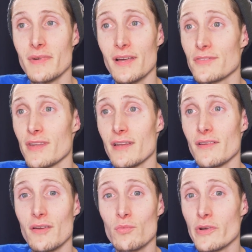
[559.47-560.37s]
I said,
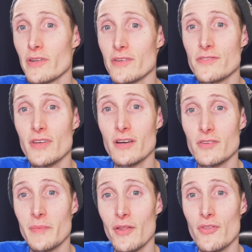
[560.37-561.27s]
it really sucks
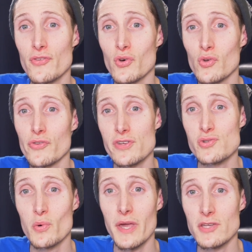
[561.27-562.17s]
about this whole
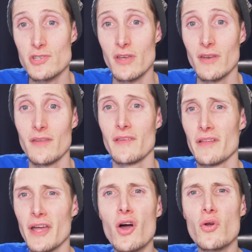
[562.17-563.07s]
situation. And they're
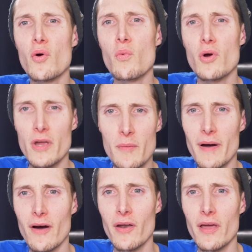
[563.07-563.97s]
like, oh, don't worry
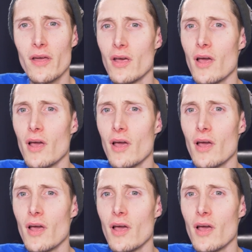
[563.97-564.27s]
about it.